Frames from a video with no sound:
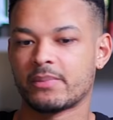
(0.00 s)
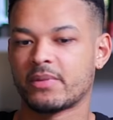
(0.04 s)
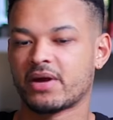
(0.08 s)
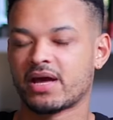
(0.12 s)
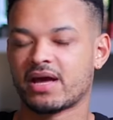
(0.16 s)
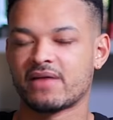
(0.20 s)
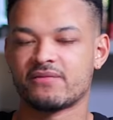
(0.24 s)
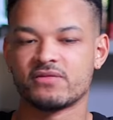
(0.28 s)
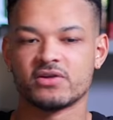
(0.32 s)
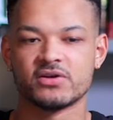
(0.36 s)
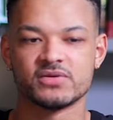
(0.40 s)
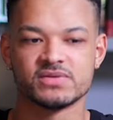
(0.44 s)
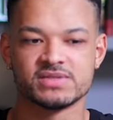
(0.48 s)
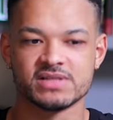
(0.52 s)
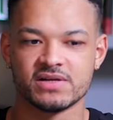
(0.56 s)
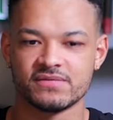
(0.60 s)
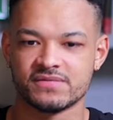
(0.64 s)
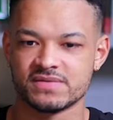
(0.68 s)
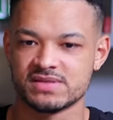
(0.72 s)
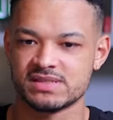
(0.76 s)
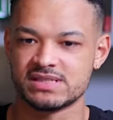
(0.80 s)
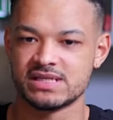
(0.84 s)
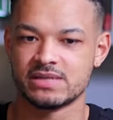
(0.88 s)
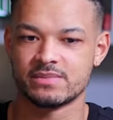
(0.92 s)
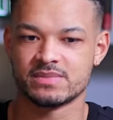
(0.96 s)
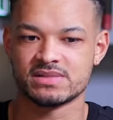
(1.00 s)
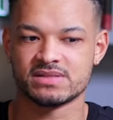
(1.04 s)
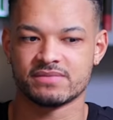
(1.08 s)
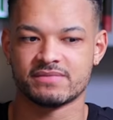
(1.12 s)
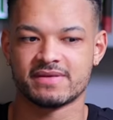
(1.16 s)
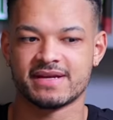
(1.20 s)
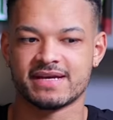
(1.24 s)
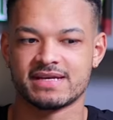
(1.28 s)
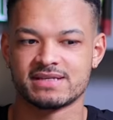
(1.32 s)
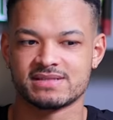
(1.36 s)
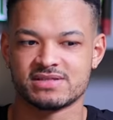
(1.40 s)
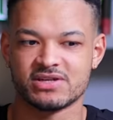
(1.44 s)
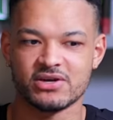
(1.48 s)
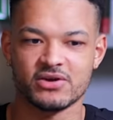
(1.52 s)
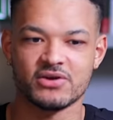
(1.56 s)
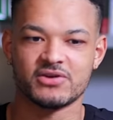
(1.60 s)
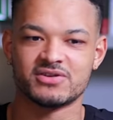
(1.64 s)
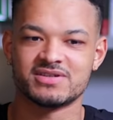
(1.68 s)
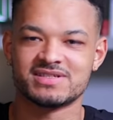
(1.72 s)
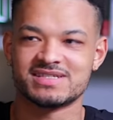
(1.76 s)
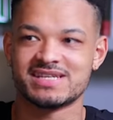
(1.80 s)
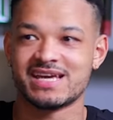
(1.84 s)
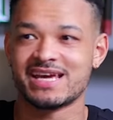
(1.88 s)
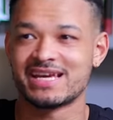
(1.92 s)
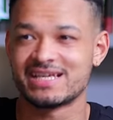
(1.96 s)
might have low self esteem as it relates to going
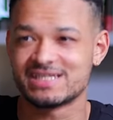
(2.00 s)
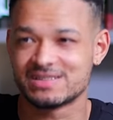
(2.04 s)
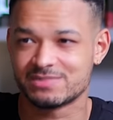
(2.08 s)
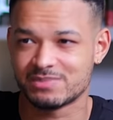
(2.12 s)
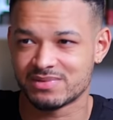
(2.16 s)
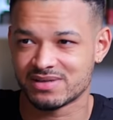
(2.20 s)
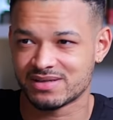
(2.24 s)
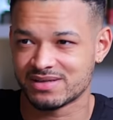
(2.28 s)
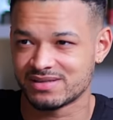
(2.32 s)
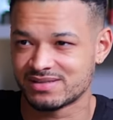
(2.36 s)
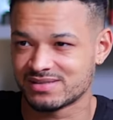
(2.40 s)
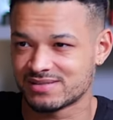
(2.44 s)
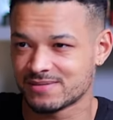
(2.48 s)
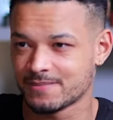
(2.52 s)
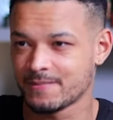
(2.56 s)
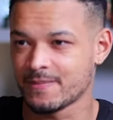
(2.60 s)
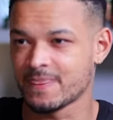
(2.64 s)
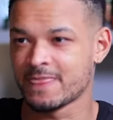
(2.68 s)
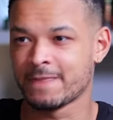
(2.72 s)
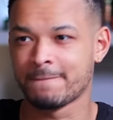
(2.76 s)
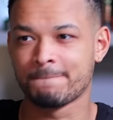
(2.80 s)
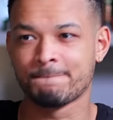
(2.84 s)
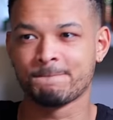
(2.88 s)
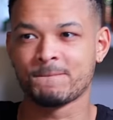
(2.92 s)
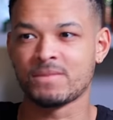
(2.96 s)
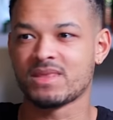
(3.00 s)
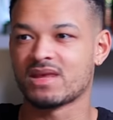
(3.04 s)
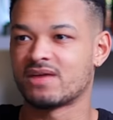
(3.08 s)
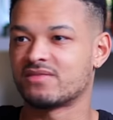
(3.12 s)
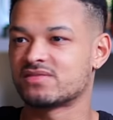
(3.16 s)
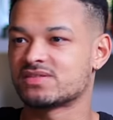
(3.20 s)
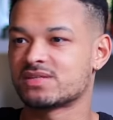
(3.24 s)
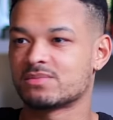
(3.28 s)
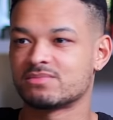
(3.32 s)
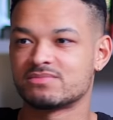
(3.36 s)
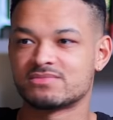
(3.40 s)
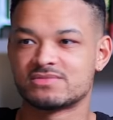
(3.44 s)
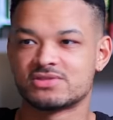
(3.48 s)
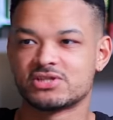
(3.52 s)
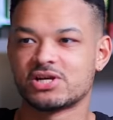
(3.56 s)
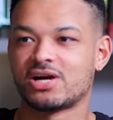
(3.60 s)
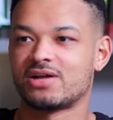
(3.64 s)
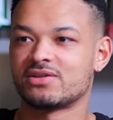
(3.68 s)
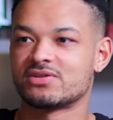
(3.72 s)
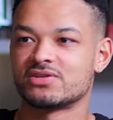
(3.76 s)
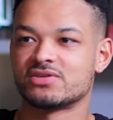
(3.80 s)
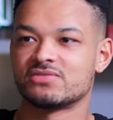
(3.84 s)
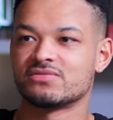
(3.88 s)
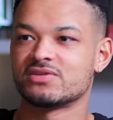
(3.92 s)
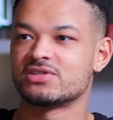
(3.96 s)
on dates because of some
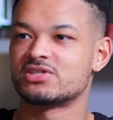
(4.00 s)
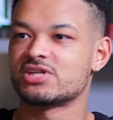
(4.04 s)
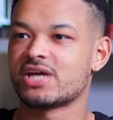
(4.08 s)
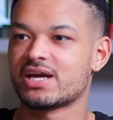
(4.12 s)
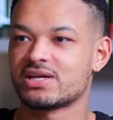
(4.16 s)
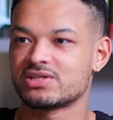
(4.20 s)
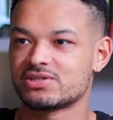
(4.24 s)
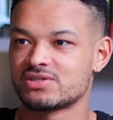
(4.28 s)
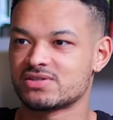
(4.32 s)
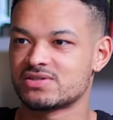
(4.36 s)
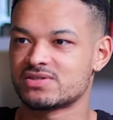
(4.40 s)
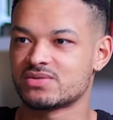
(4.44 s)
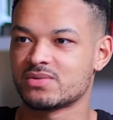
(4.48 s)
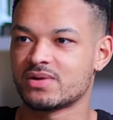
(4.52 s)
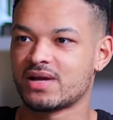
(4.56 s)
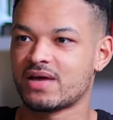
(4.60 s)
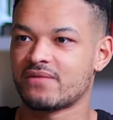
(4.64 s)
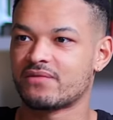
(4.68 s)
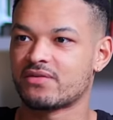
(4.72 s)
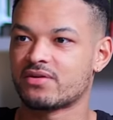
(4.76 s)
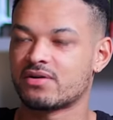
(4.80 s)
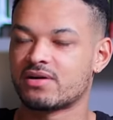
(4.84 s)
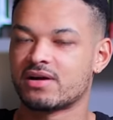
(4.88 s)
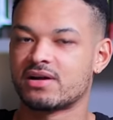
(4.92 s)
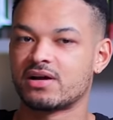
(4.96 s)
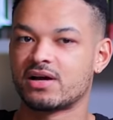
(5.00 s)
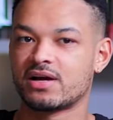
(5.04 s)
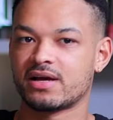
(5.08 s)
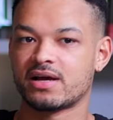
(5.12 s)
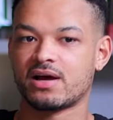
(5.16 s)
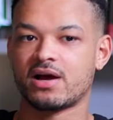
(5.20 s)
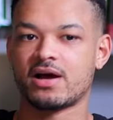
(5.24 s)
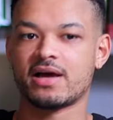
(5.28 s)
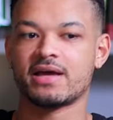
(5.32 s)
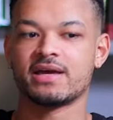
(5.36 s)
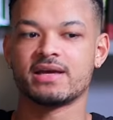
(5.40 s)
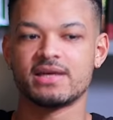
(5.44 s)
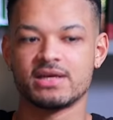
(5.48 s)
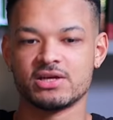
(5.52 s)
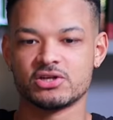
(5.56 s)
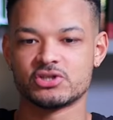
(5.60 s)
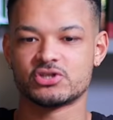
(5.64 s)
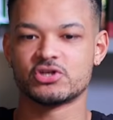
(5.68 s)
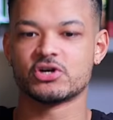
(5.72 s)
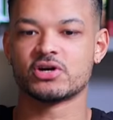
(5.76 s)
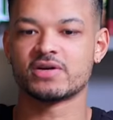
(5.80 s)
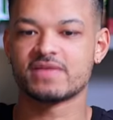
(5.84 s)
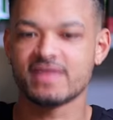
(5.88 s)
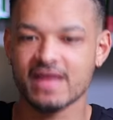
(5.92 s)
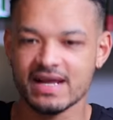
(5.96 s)
childhood rejections, whatever. And I, I
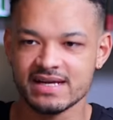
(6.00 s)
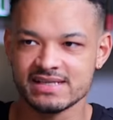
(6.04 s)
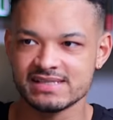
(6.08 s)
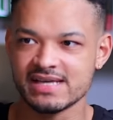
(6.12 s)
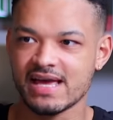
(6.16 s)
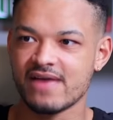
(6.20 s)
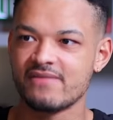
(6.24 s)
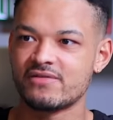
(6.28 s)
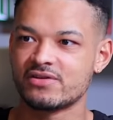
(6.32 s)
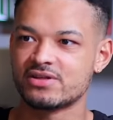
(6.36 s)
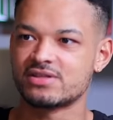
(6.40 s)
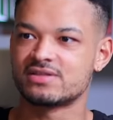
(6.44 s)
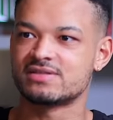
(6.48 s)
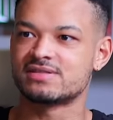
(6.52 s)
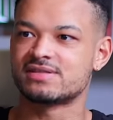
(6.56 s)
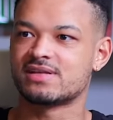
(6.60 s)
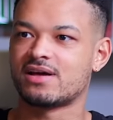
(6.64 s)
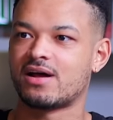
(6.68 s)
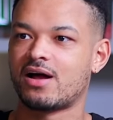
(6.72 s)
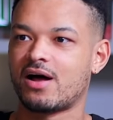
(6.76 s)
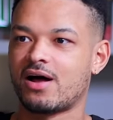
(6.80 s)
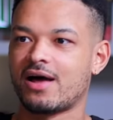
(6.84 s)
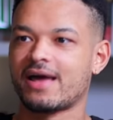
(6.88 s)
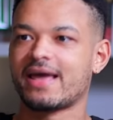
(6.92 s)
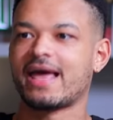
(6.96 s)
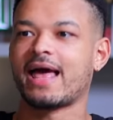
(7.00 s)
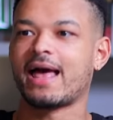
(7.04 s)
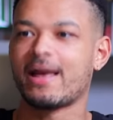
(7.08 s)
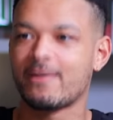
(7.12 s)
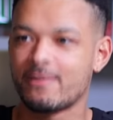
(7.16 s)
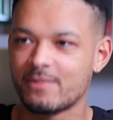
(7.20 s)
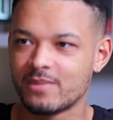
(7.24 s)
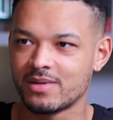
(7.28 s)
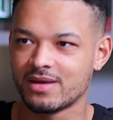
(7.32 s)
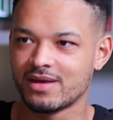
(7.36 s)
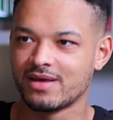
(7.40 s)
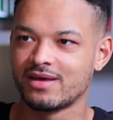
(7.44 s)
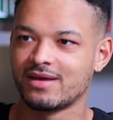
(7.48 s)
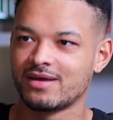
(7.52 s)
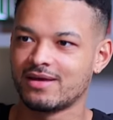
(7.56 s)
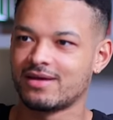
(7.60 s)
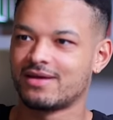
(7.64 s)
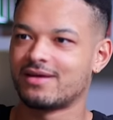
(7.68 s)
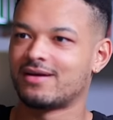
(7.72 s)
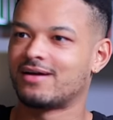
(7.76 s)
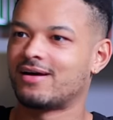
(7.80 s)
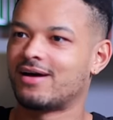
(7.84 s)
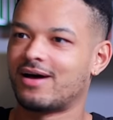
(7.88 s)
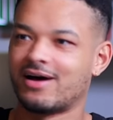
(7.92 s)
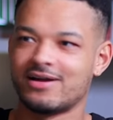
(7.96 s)
took that as evidence that I am
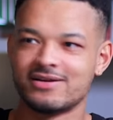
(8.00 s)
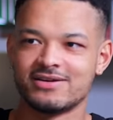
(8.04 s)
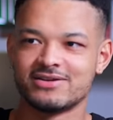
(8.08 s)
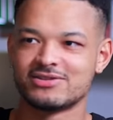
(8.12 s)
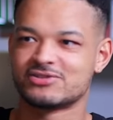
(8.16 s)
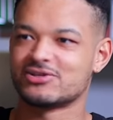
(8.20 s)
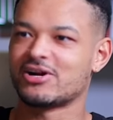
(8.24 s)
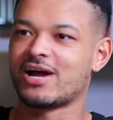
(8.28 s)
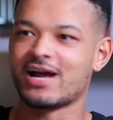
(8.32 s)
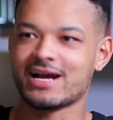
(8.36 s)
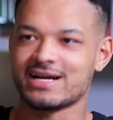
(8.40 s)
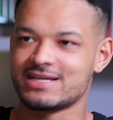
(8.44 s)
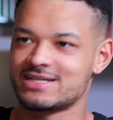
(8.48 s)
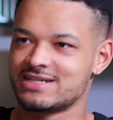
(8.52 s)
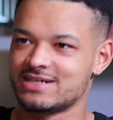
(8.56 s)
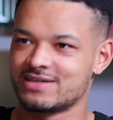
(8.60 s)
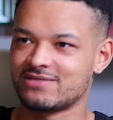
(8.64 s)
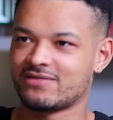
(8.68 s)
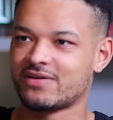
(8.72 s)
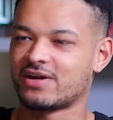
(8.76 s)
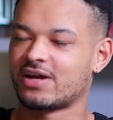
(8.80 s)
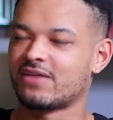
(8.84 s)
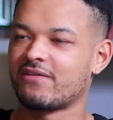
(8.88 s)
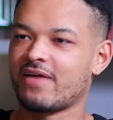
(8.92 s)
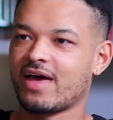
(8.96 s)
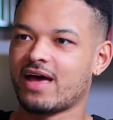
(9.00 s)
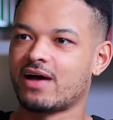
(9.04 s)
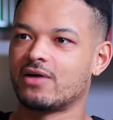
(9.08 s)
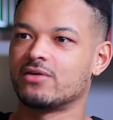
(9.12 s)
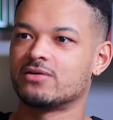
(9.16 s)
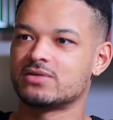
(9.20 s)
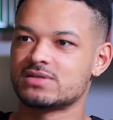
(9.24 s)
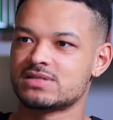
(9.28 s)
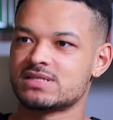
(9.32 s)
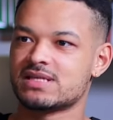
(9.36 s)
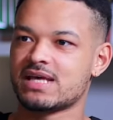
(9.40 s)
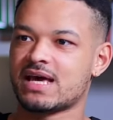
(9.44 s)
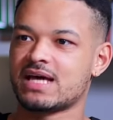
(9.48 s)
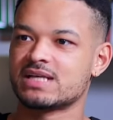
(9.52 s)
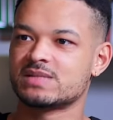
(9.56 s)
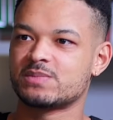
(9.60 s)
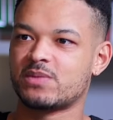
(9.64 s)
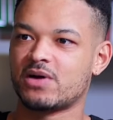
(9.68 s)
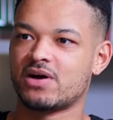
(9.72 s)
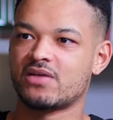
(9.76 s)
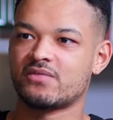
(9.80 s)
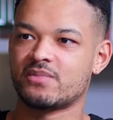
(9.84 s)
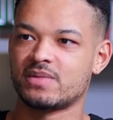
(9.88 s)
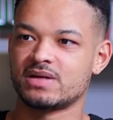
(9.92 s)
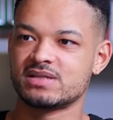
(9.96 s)
unattractive and I've held that as
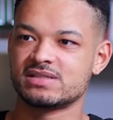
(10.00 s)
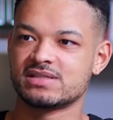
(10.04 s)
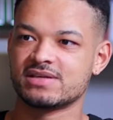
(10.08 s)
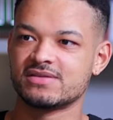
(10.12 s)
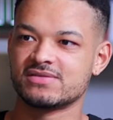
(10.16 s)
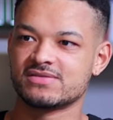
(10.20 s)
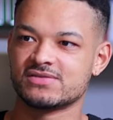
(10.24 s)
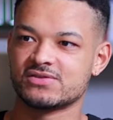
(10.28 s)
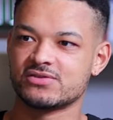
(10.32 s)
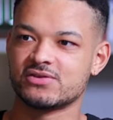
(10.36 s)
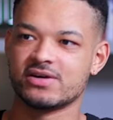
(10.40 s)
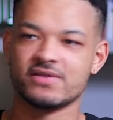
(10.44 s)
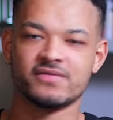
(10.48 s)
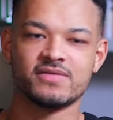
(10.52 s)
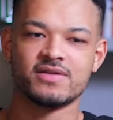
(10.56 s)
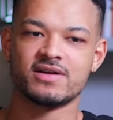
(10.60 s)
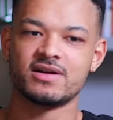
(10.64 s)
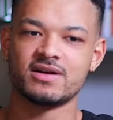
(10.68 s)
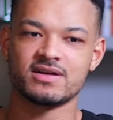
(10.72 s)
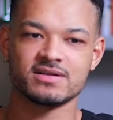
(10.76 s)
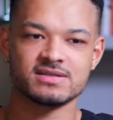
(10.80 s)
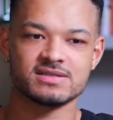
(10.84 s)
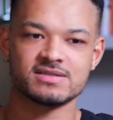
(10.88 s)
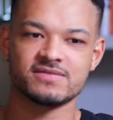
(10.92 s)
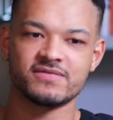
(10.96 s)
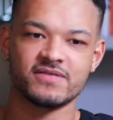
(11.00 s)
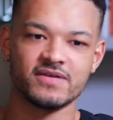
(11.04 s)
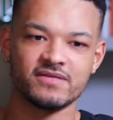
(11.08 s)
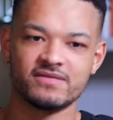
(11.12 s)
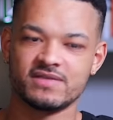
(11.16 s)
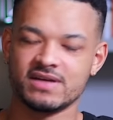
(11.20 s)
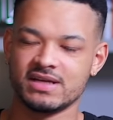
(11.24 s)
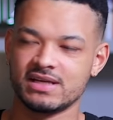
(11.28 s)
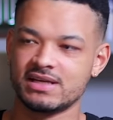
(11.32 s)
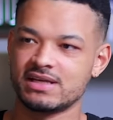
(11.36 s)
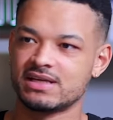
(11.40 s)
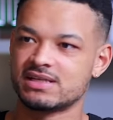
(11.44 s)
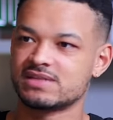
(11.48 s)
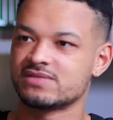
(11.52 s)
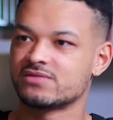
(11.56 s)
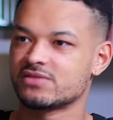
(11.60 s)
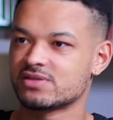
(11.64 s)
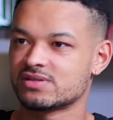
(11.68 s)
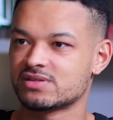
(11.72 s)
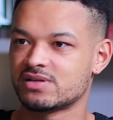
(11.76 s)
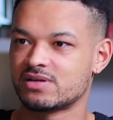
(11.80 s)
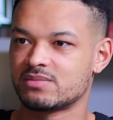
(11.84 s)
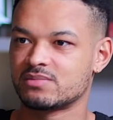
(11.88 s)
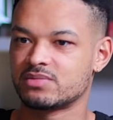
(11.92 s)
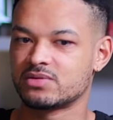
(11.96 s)
part of my self story for the last 15 years, for
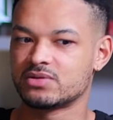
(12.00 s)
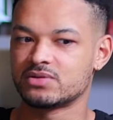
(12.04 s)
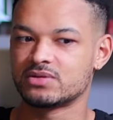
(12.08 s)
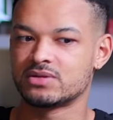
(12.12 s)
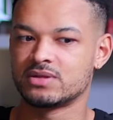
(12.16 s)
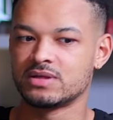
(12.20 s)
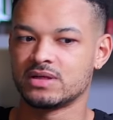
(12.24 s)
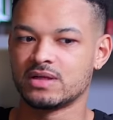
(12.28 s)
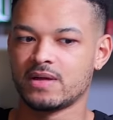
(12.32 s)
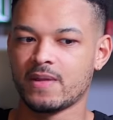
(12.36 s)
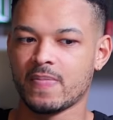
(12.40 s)
example.